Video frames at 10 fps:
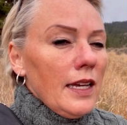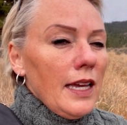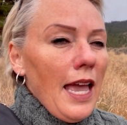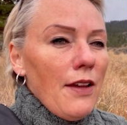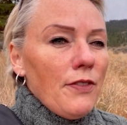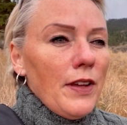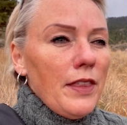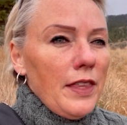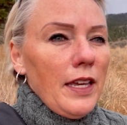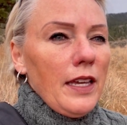
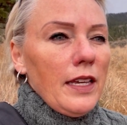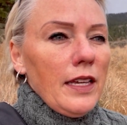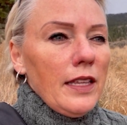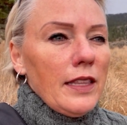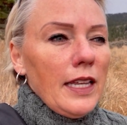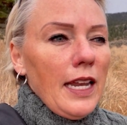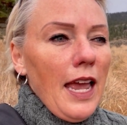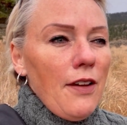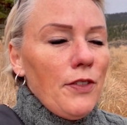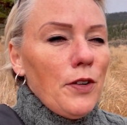everything that
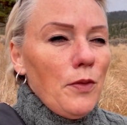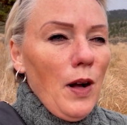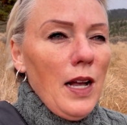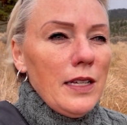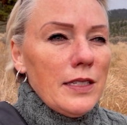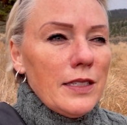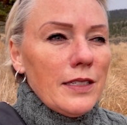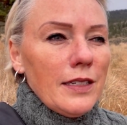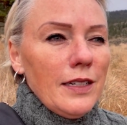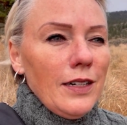ever was
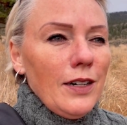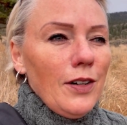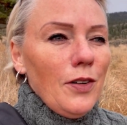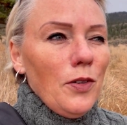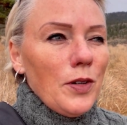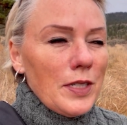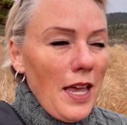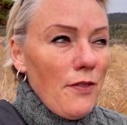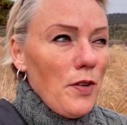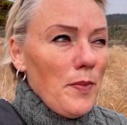or is
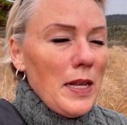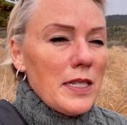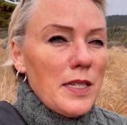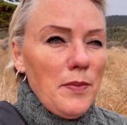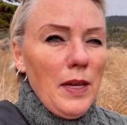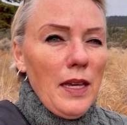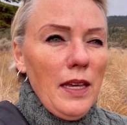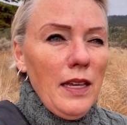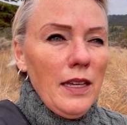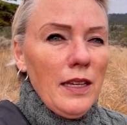ever meant to be,
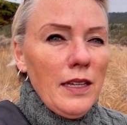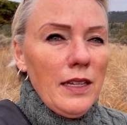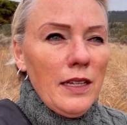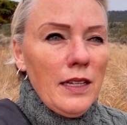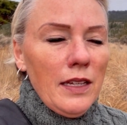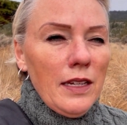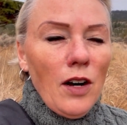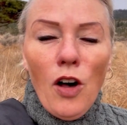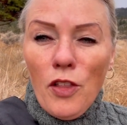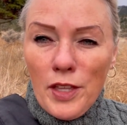
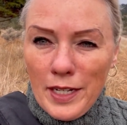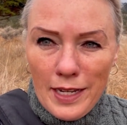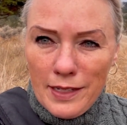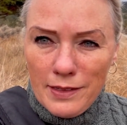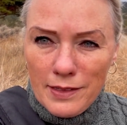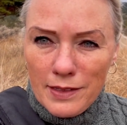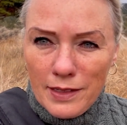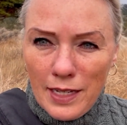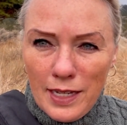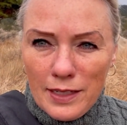all that is.
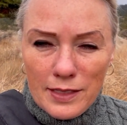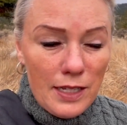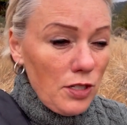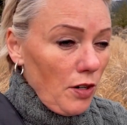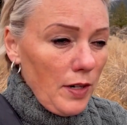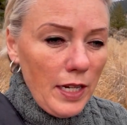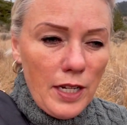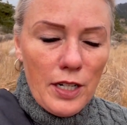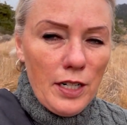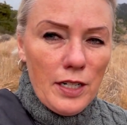It's already
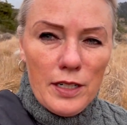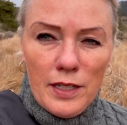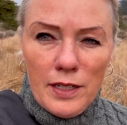occurred.